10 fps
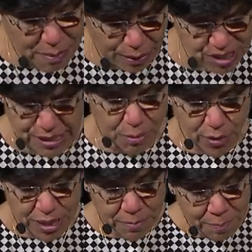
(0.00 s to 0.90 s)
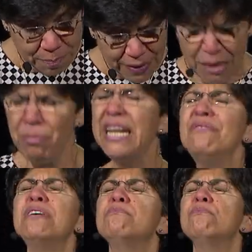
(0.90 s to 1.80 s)
about someone, but
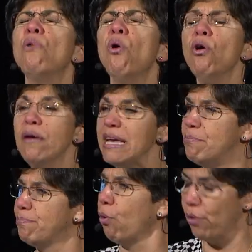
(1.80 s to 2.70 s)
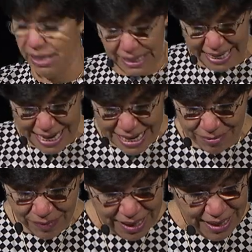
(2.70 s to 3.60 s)
even more importantly,
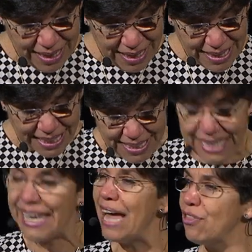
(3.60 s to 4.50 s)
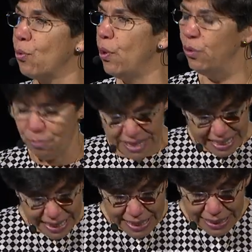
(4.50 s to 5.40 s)
that together we would be
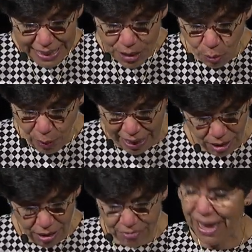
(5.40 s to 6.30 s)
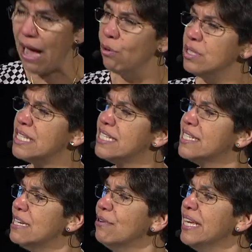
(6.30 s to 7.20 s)
keenly aware of how
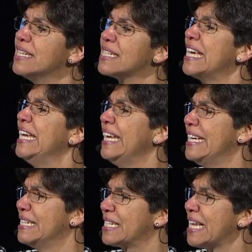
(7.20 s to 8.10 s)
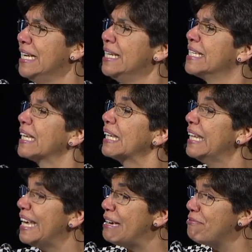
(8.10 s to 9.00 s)
serious it is to
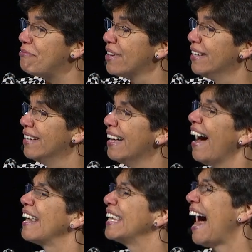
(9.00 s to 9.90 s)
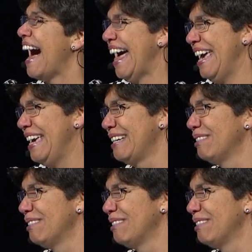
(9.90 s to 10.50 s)
live a lie.